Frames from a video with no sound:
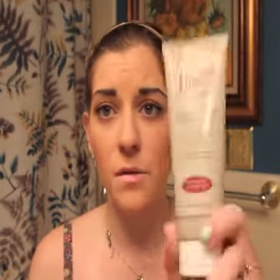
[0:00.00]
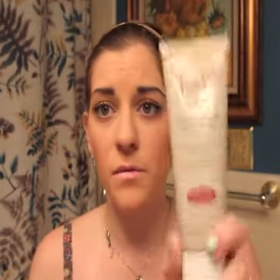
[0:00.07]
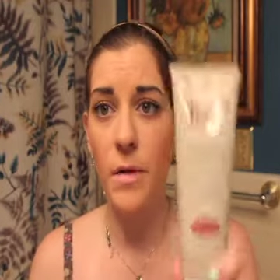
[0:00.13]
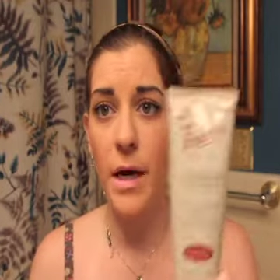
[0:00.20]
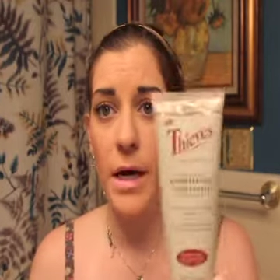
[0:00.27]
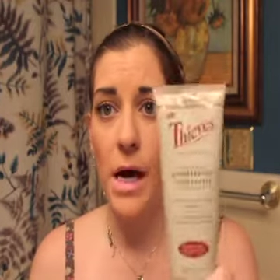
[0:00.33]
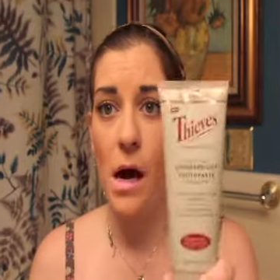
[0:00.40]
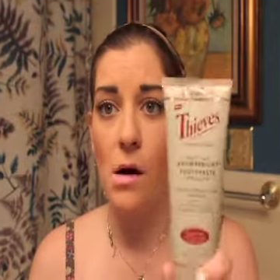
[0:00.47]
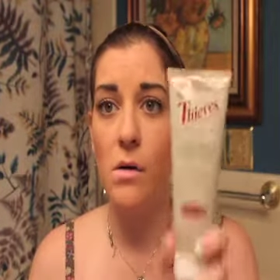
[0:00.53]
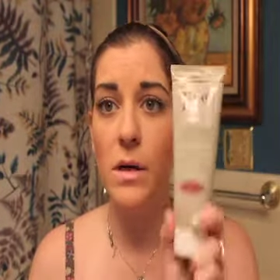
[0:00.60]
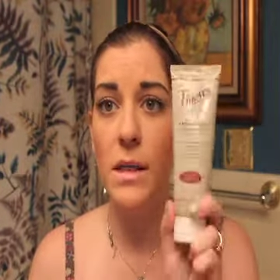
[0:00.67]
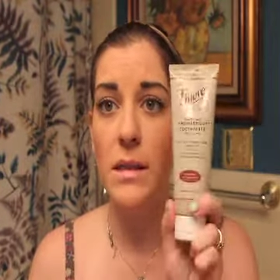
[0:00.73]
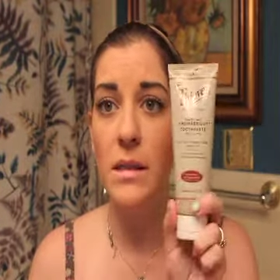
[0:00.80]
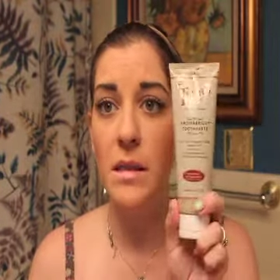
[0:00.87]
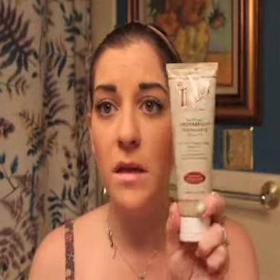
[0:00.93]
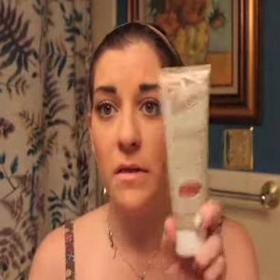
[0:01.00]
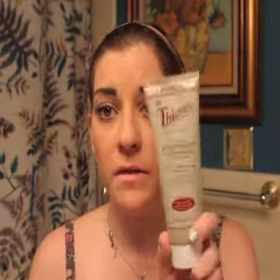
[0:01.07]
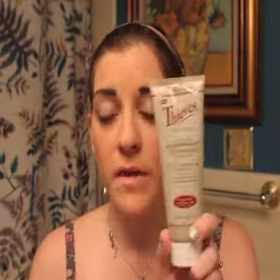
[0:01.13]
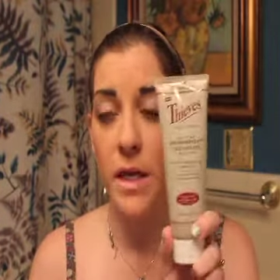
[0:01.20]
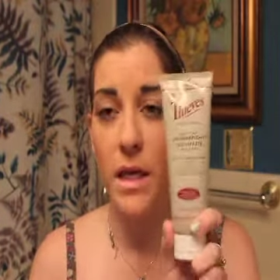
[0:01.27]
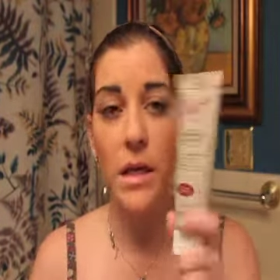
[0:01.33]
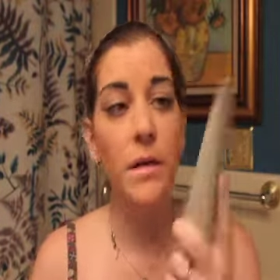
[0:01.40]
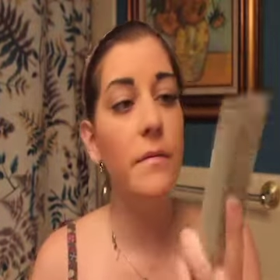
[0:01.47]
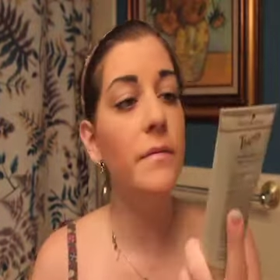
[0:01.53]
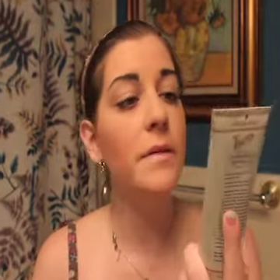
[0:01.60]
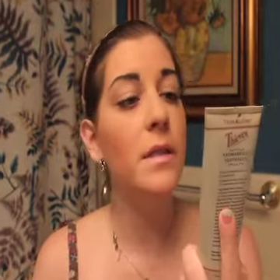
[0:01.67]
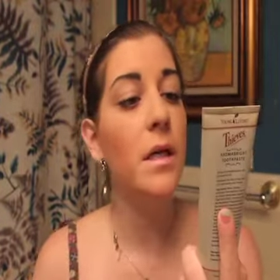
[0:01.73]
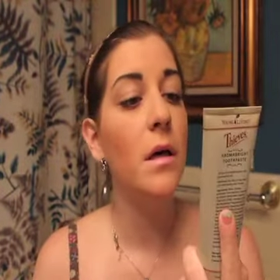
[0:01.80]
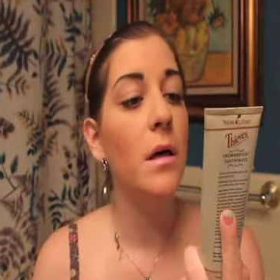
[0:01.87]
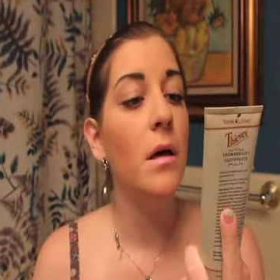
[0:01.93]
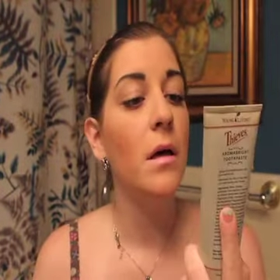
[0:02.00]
with right now is the Thieves